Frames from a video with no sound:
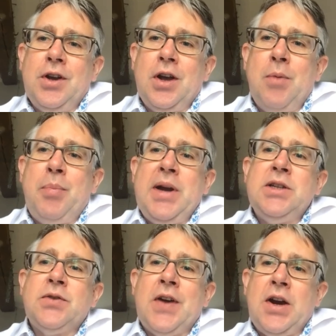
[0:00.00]
a
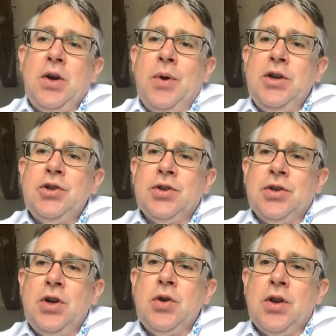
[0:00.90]
base
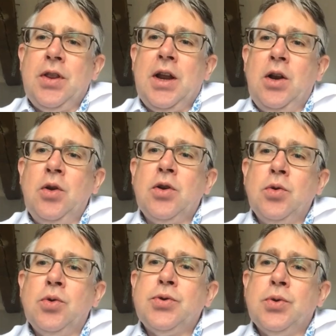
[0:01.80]
valuation, you can then look at
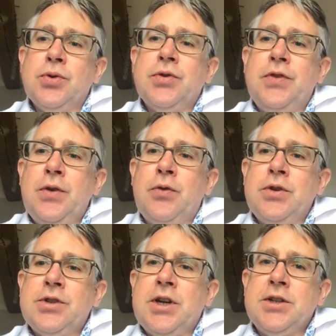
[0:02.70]
all sorts of
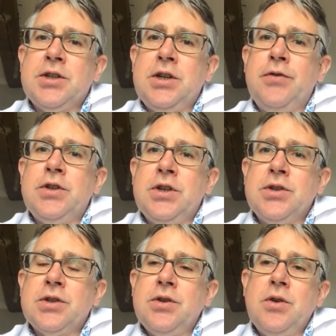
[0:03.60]
different
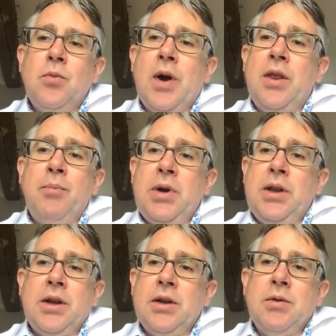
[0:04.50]
sensitivities, whether it
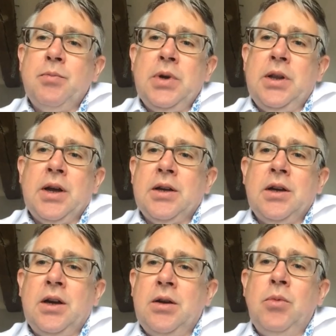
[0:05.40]
be that,
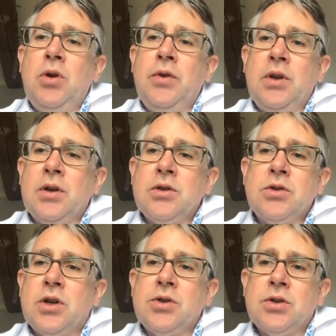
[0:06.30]
you know, moving the
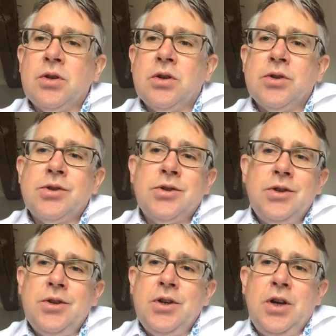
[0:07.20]
construction cost,
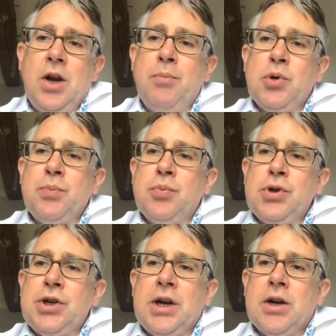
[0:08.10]
you know,
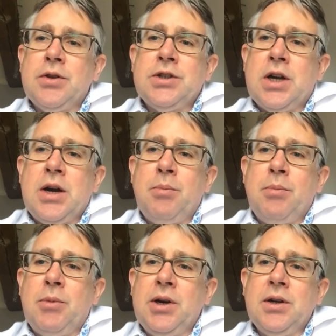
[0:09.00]
pushing out the
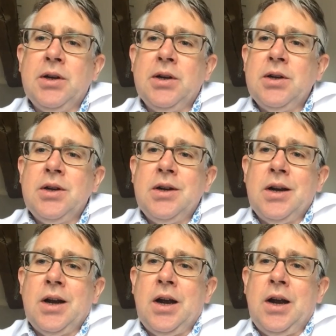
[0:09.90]

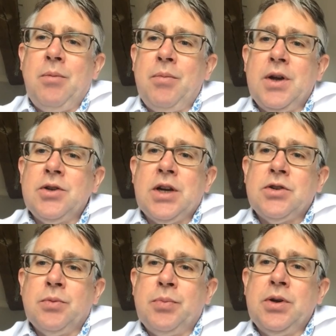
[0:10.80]
timing,
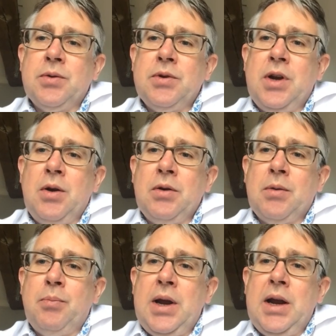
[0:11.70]
etc. But, you
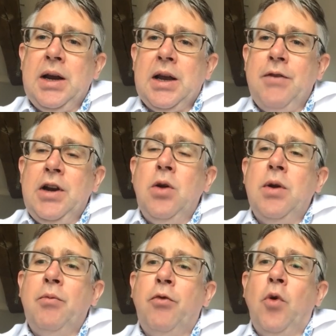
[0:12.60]
know, giving you
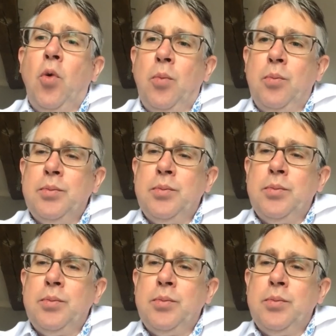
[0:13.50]
informed